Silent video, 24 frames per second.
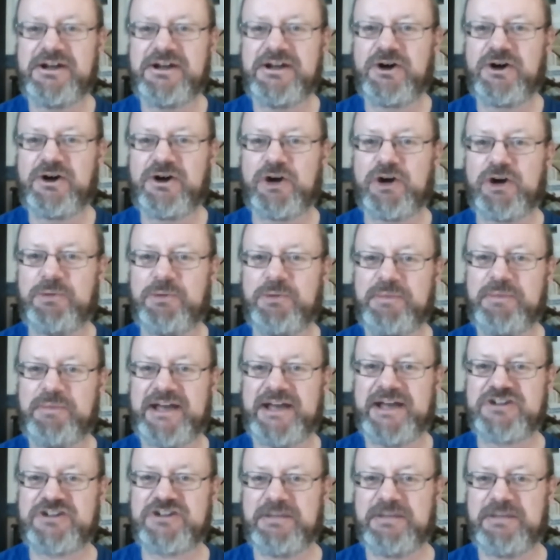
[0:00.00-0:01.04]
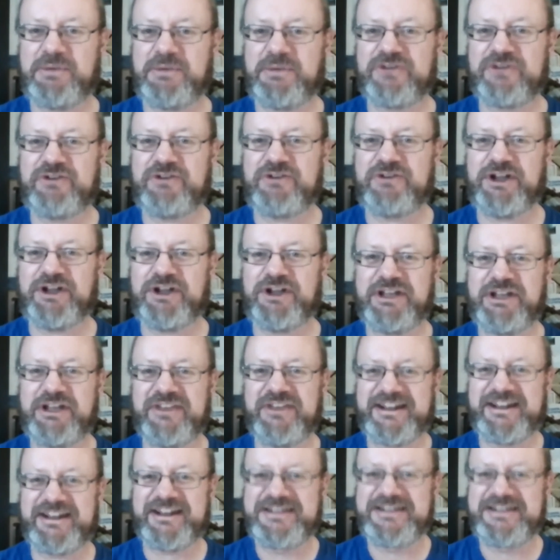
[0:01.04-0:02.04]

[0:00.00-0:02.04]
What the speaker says: horrible mashed up Australian that